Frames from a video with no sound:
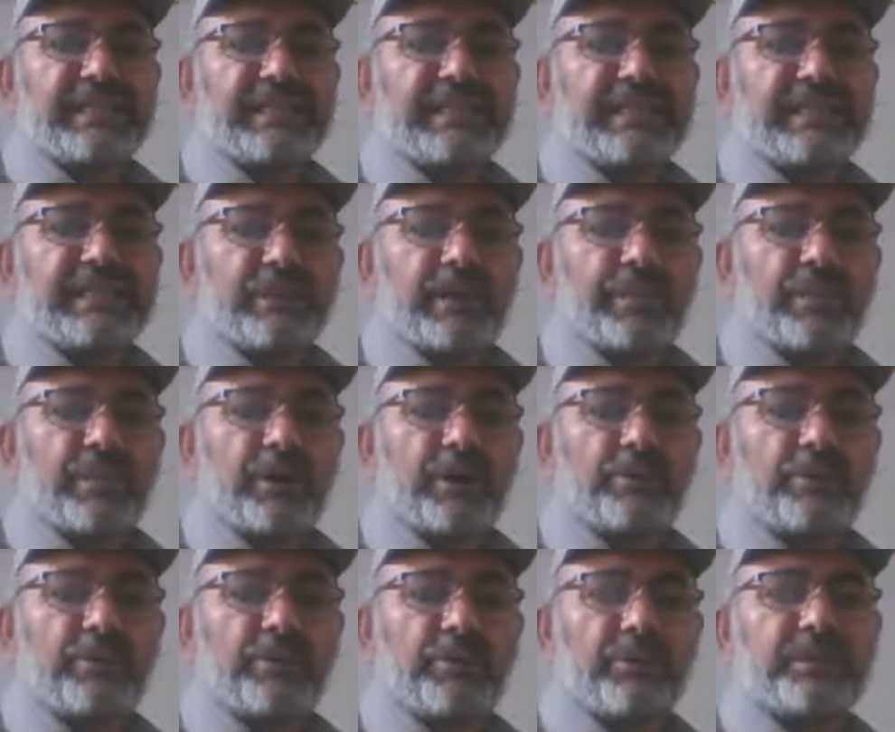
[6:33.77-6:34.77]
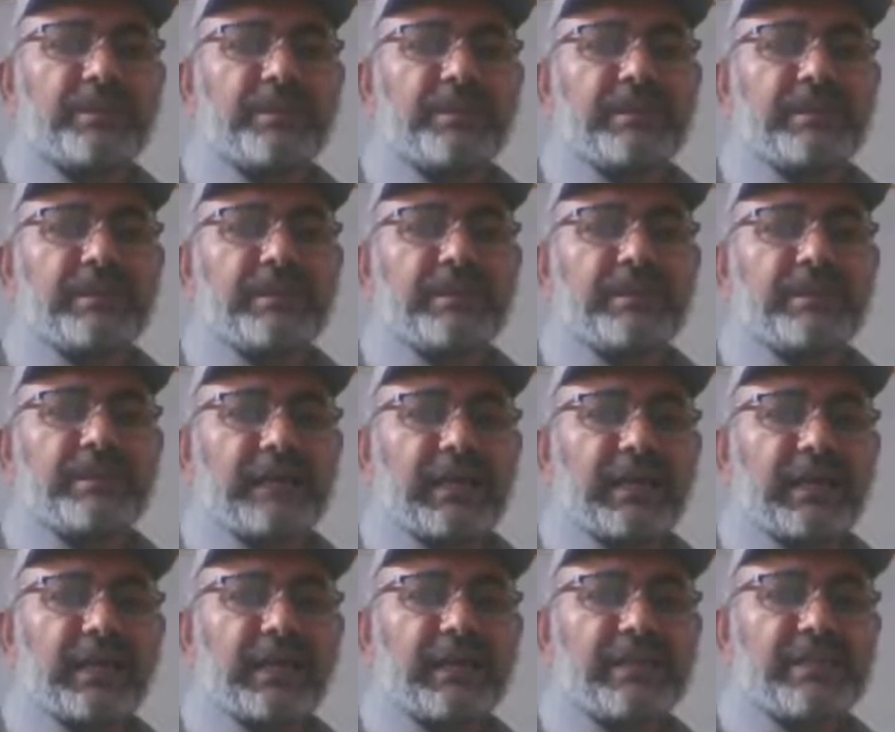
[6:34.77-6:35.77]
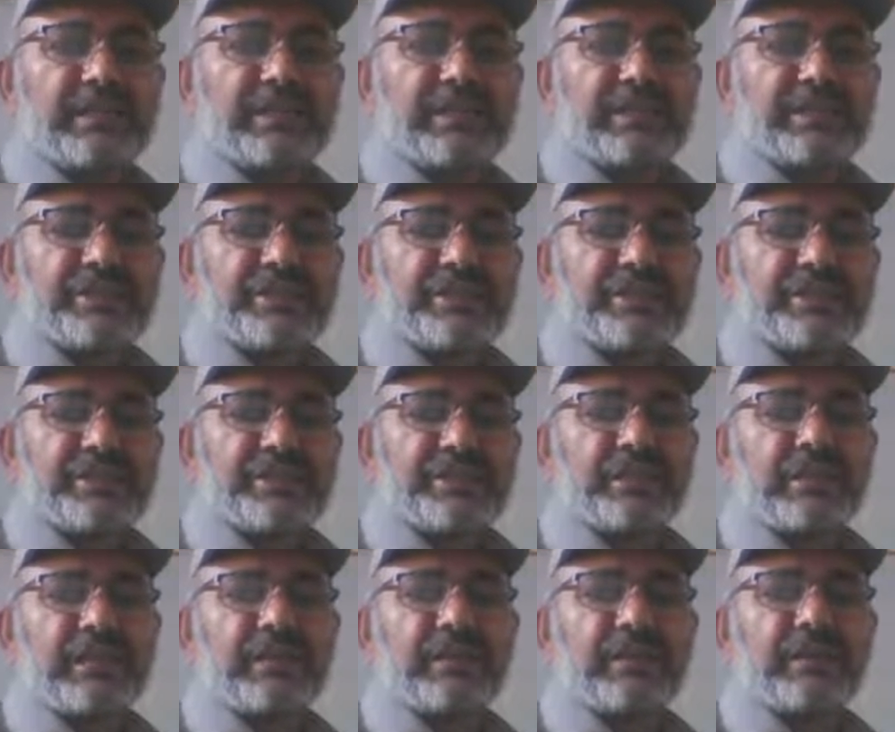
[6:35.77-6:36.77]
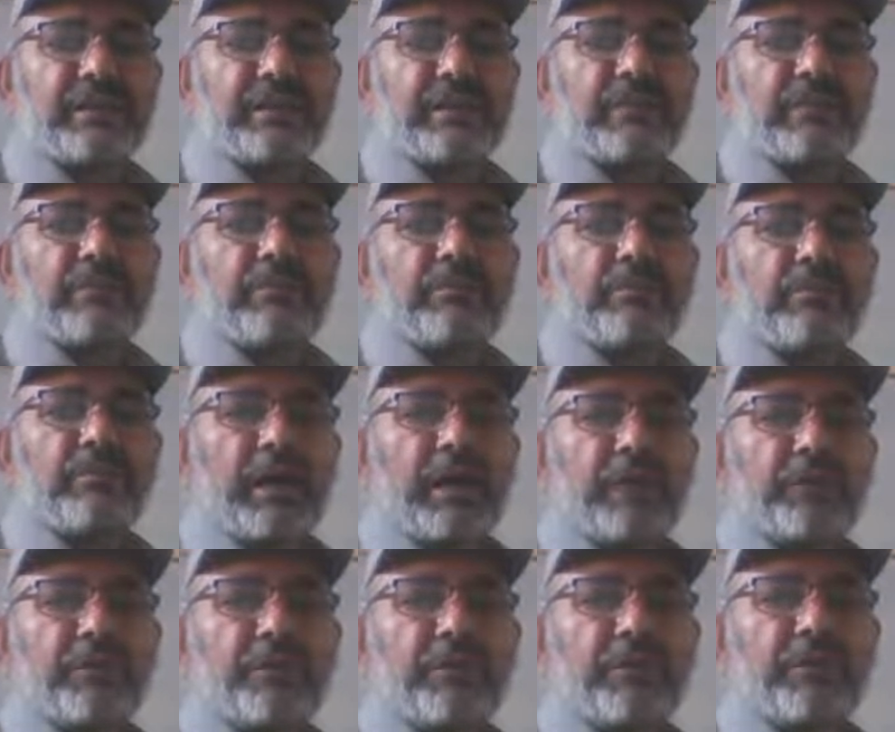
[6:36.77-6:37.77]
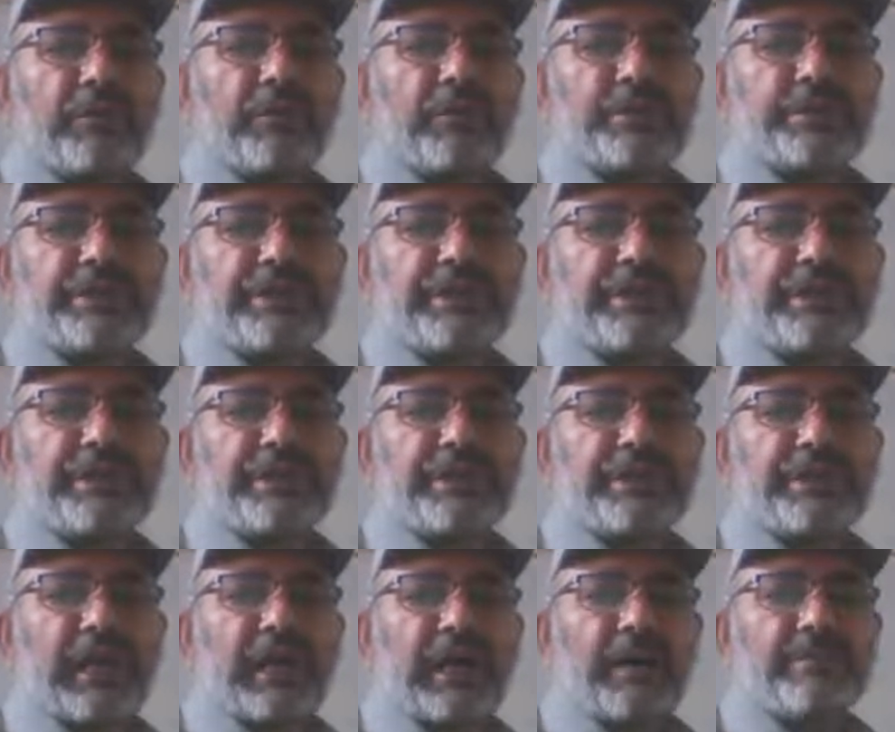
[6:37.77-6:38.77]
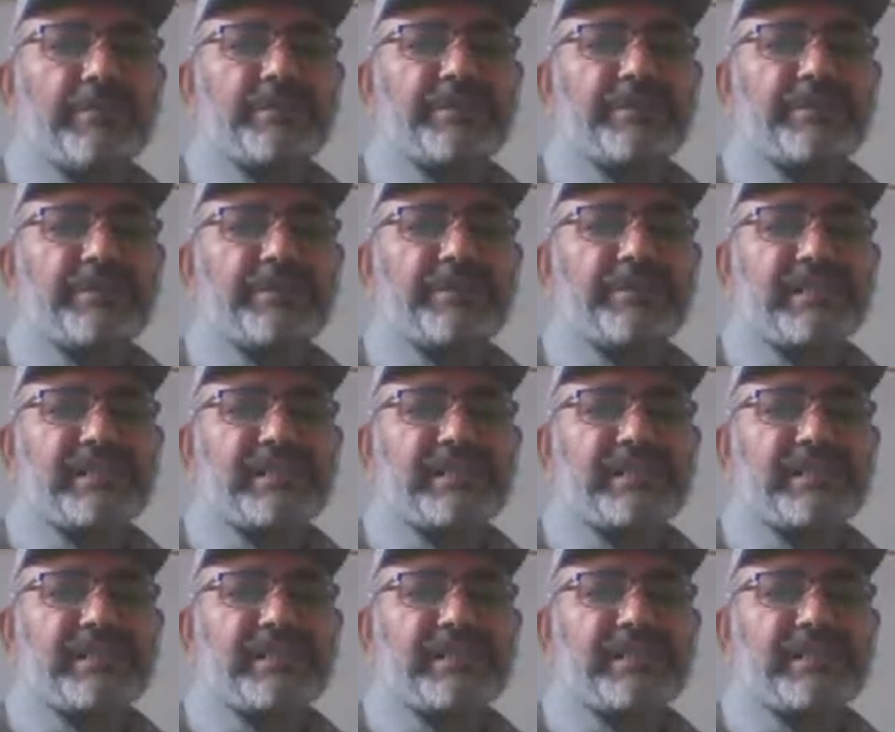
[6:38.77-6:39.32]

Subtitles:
knew about the general morphology of these